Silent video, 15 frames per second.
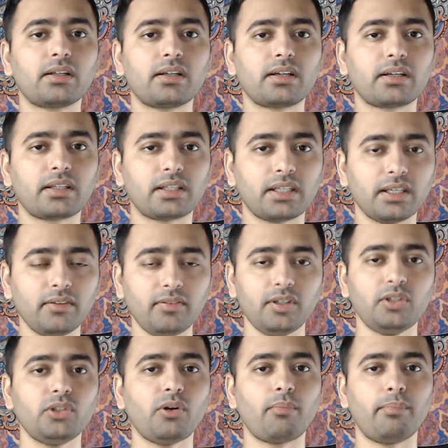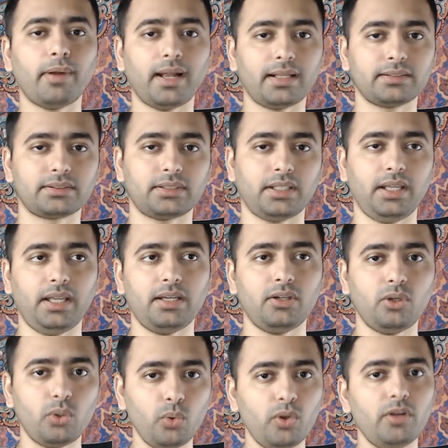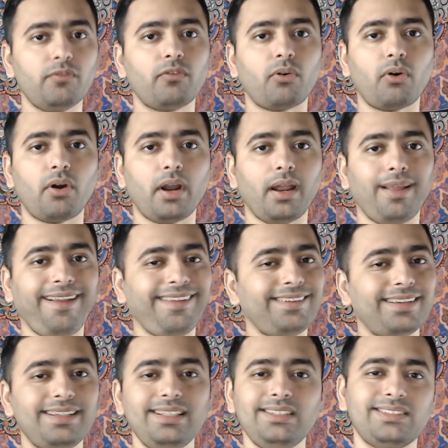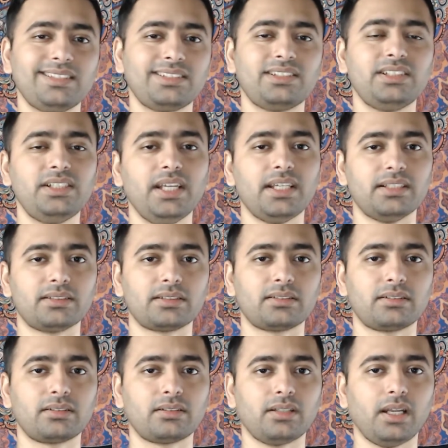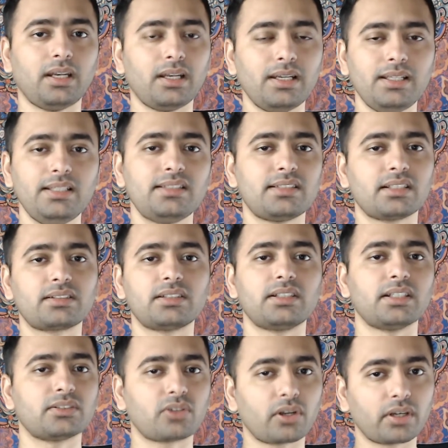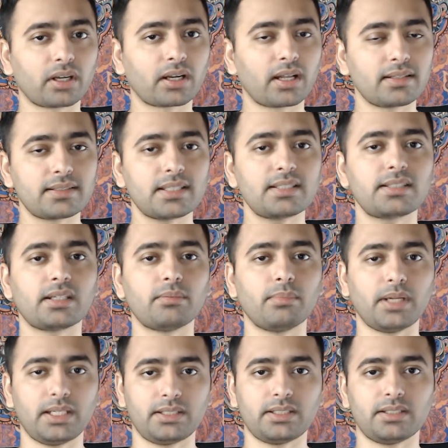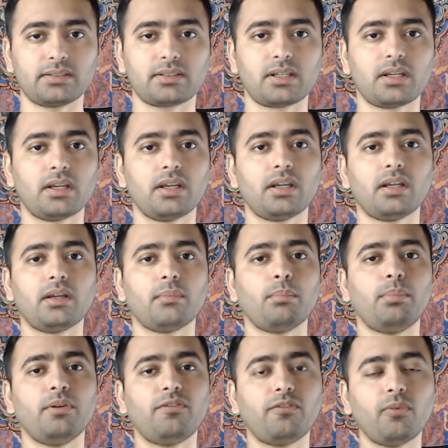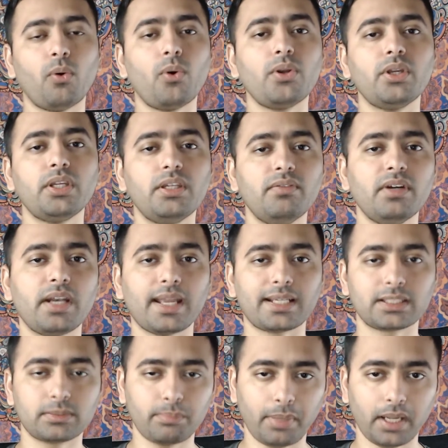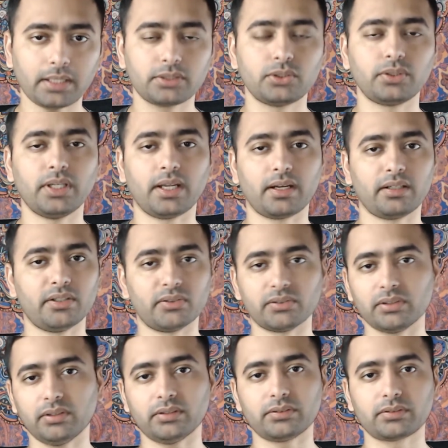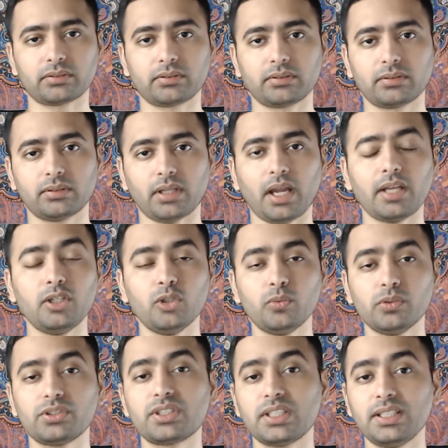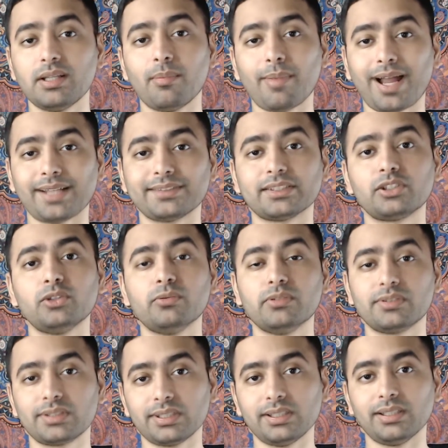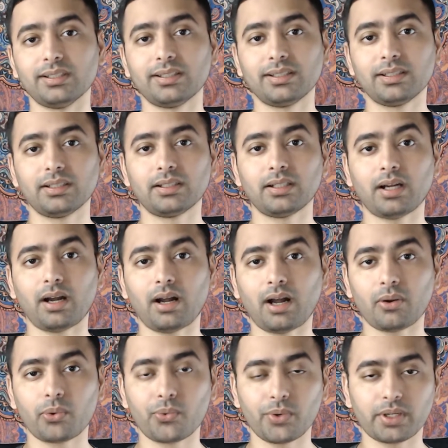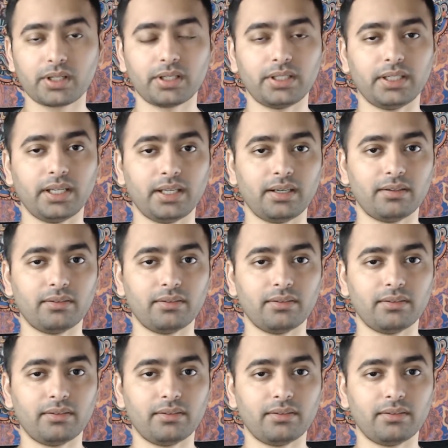give it your best, and do it for at least 60 days. At least 60 days on a consistent basis before you even expect to get any results. And you will see the magic. You will see how quickly and